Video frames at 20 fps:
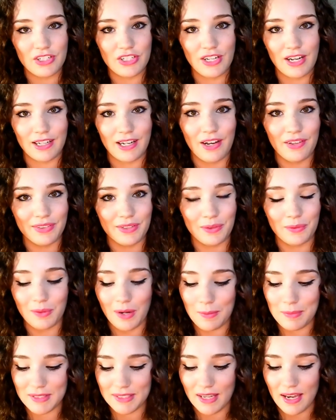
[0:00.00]
check out their
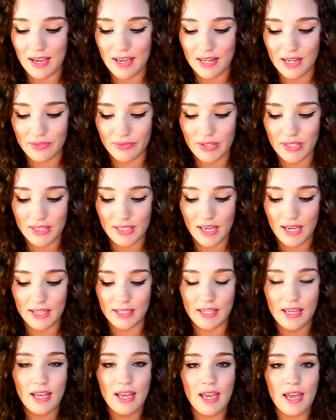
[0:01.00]
website and
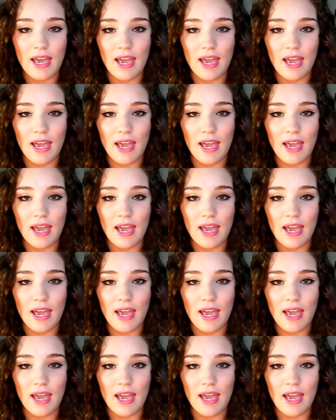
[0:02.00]
everything.